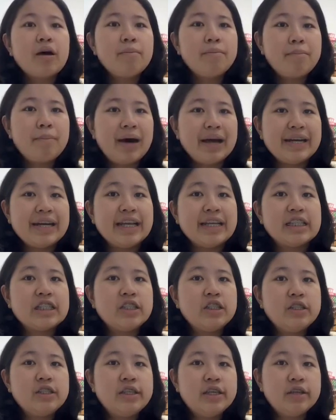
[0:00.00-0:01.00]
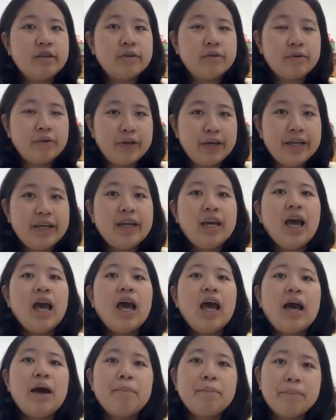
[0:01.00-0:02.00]
minus degree
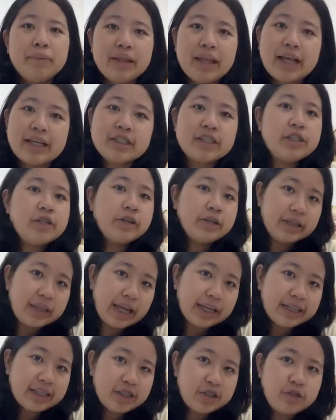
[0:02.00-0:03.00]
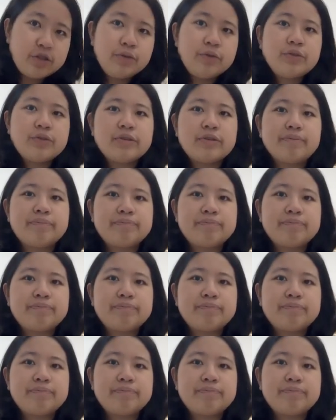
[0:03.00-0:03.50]
plus your latitude.